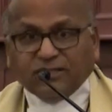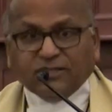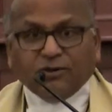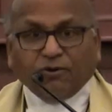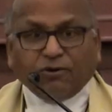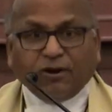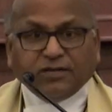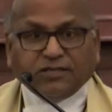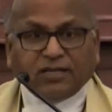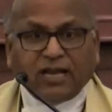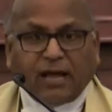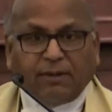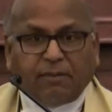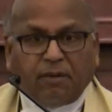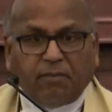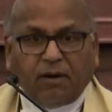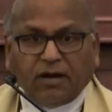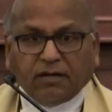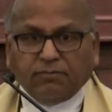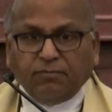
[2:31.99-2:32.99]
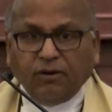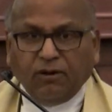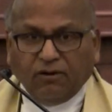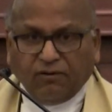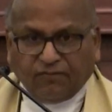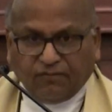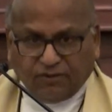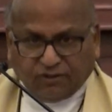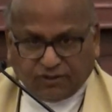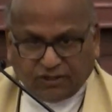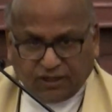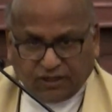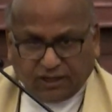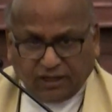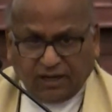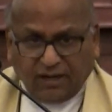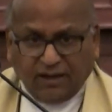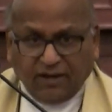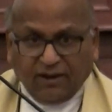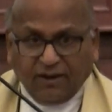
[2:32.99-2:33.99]
years old, Islamabad, beautiful
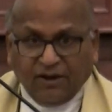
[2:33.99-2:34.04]
city,